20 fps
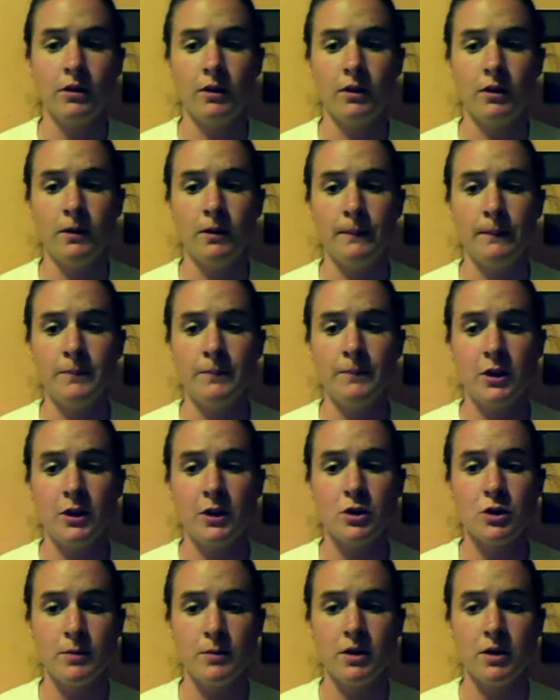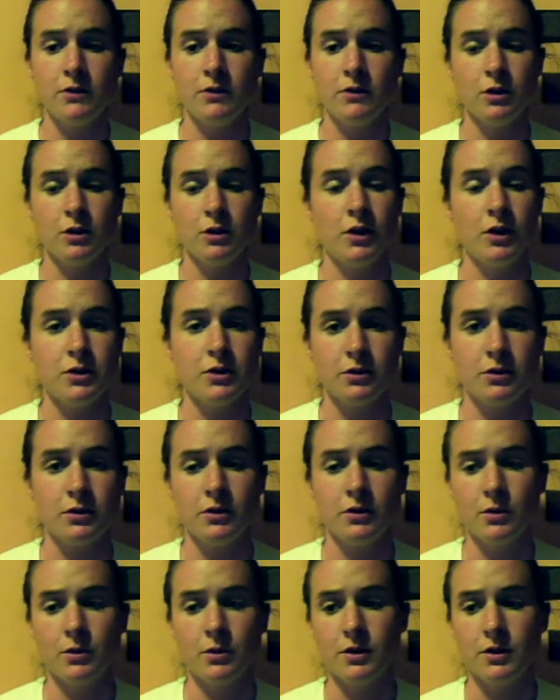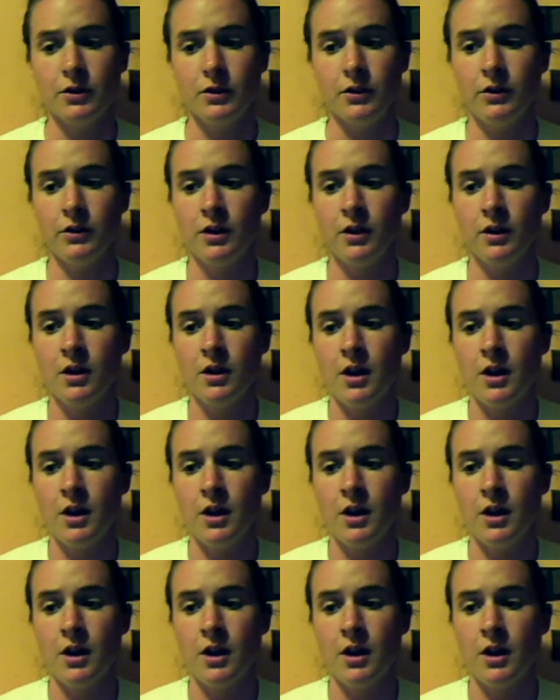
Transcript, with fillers: um, and treatment of neurological disorders,